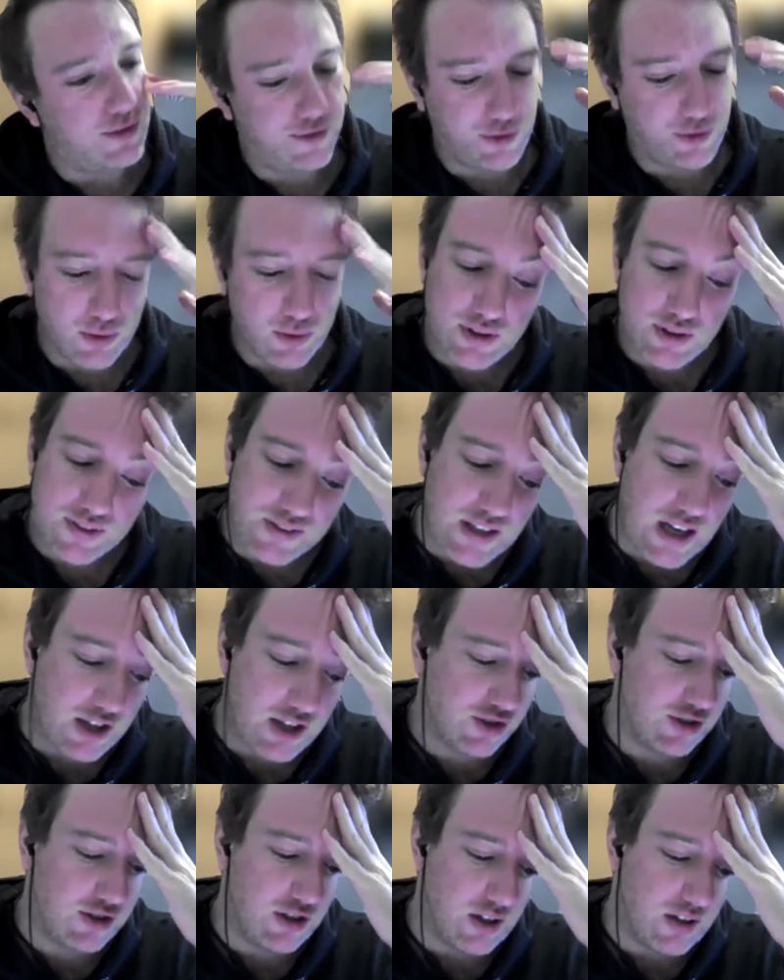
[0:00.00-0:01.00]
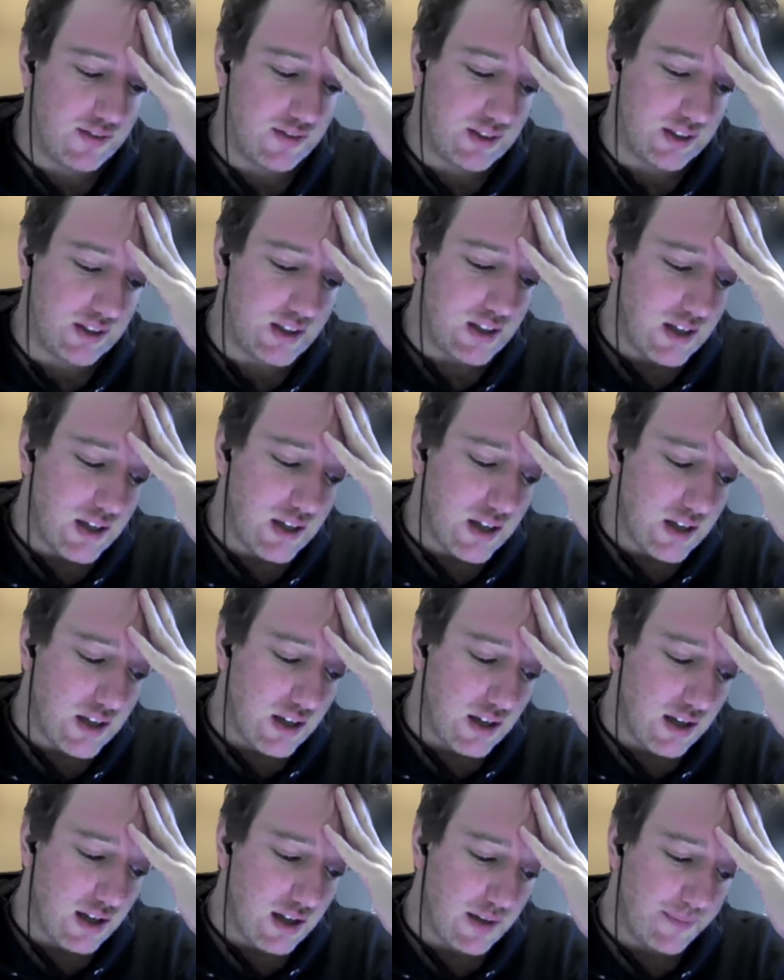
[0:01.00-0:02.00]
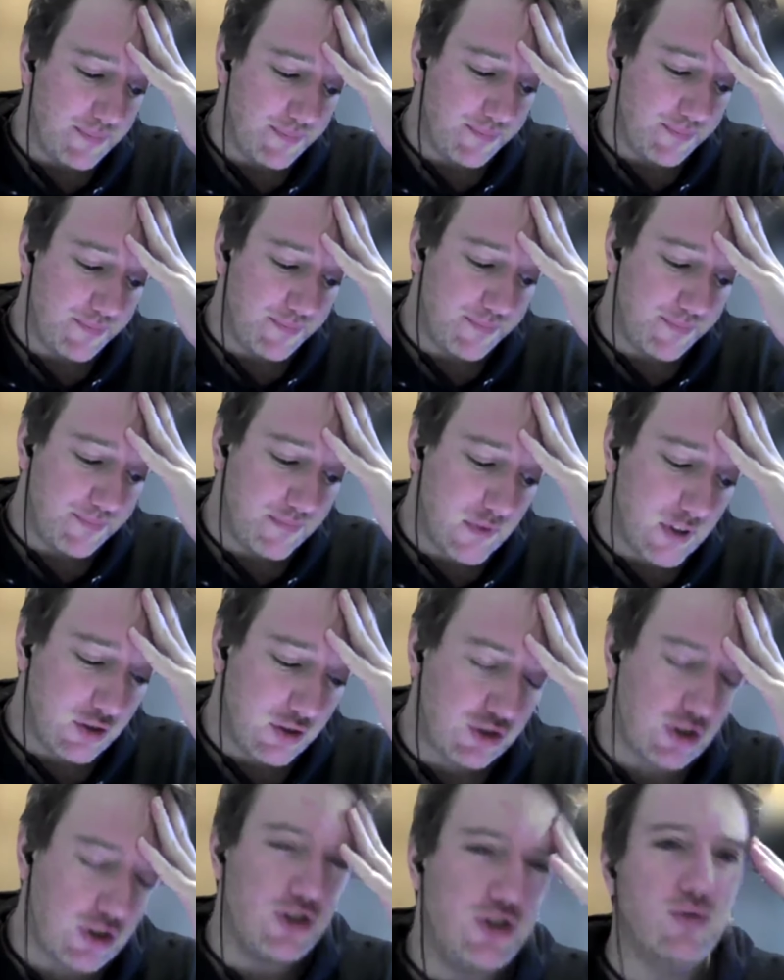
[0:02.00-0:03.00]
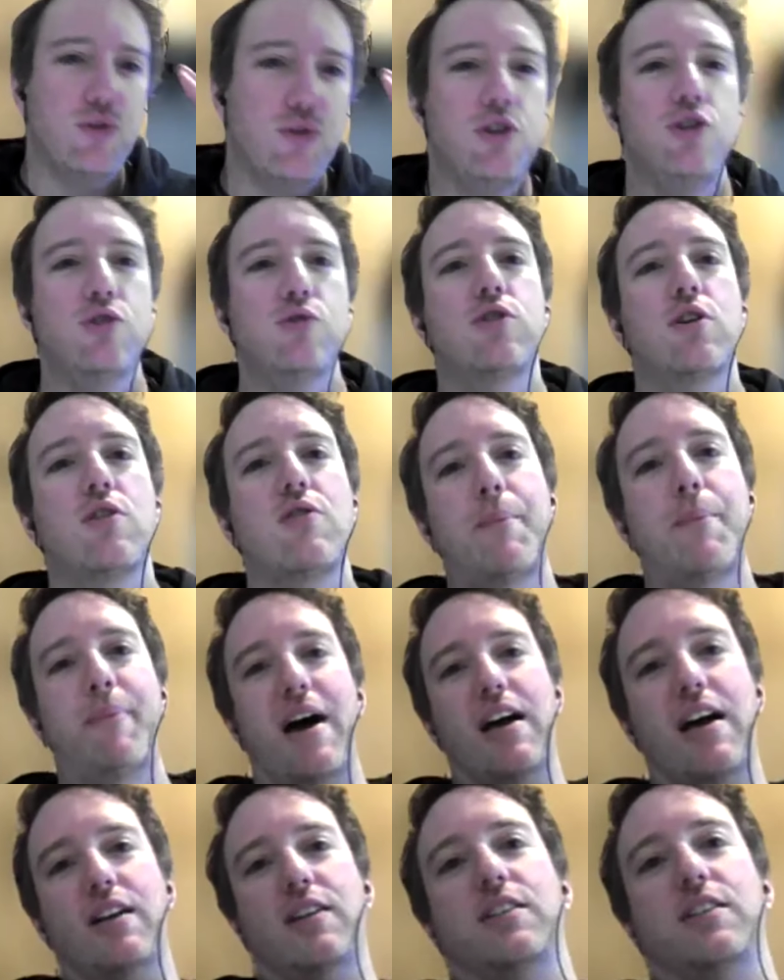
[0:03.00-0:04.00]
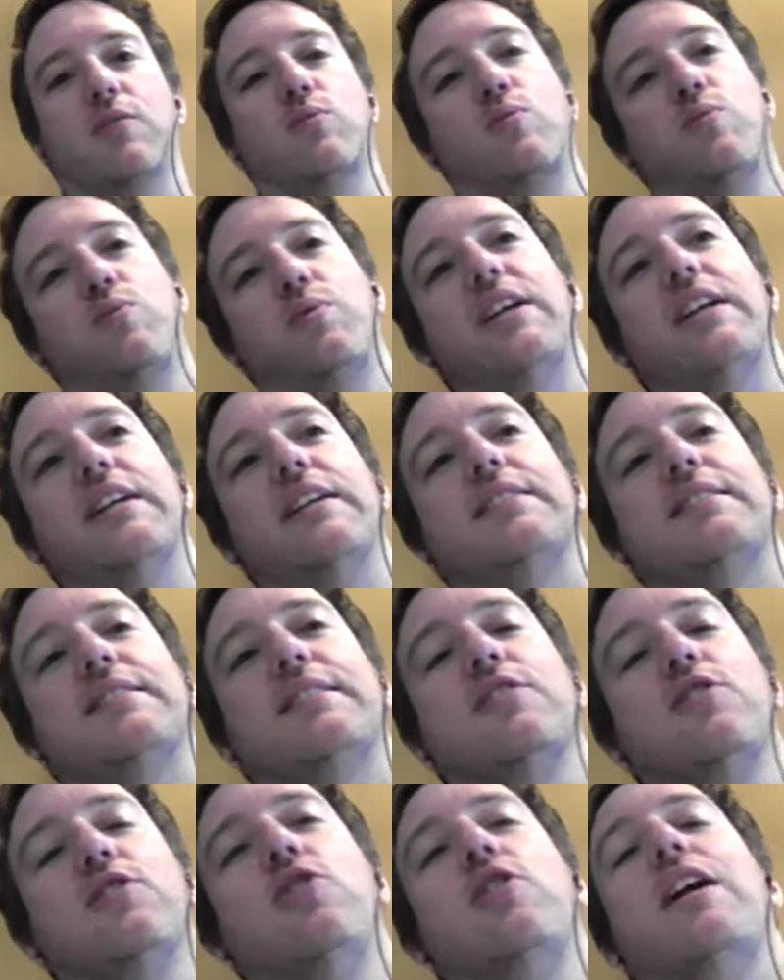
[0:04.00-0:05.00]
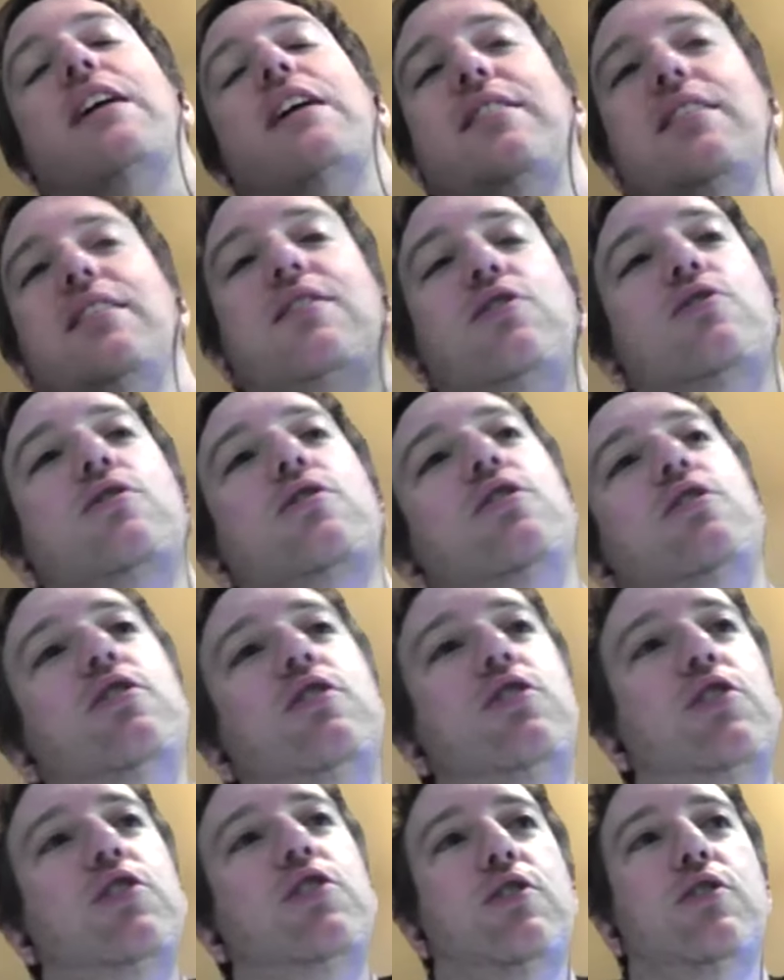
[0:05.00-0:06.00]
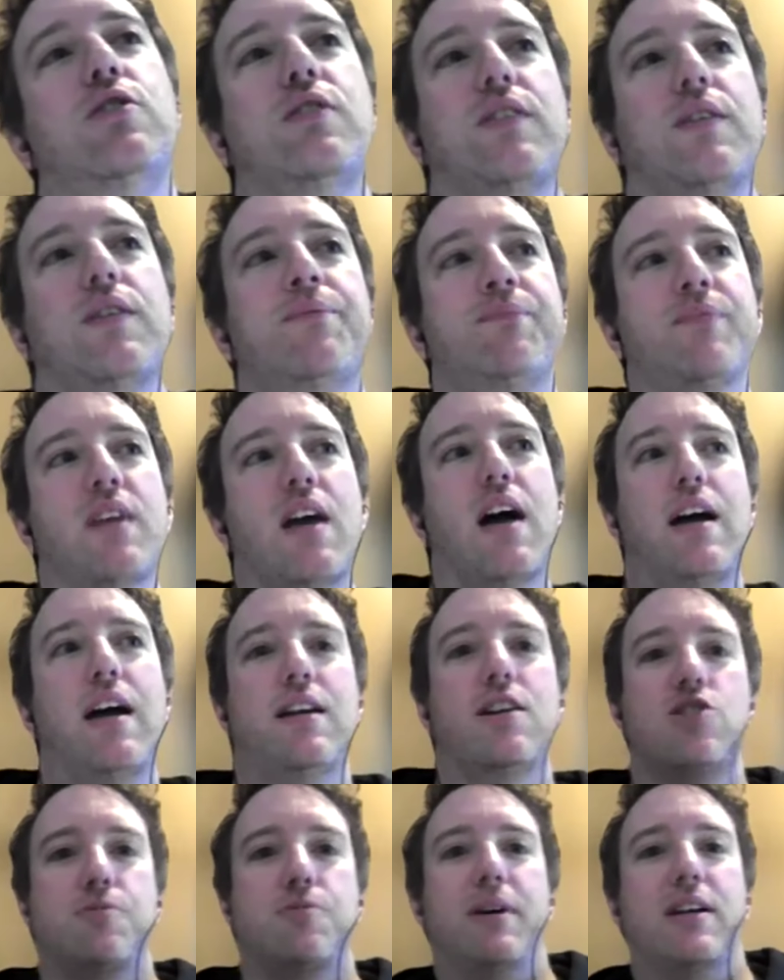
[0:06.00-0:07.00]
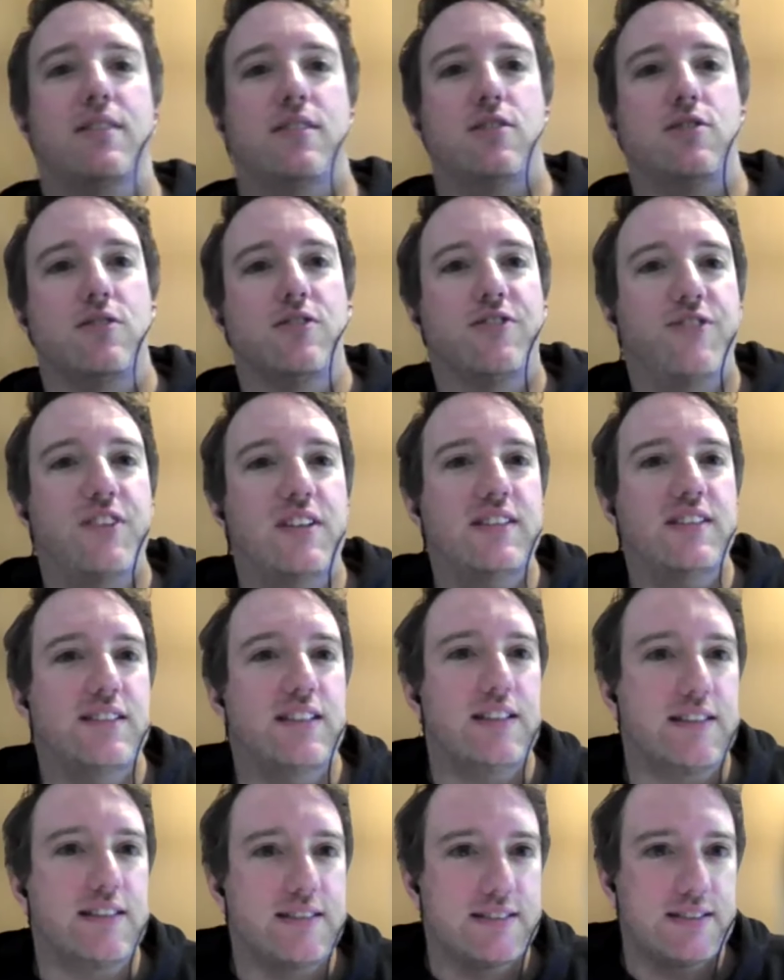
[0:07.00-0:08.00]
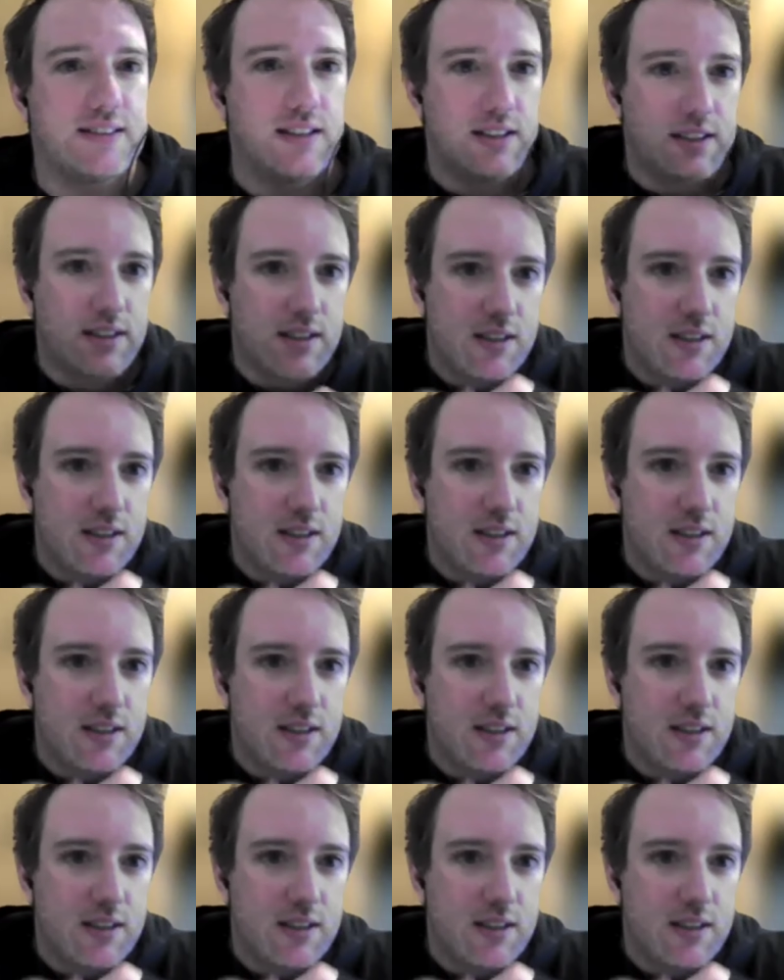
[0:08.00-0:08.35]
full discussion, honestly. So you draw a parallel with, or at least you use high energy particle physics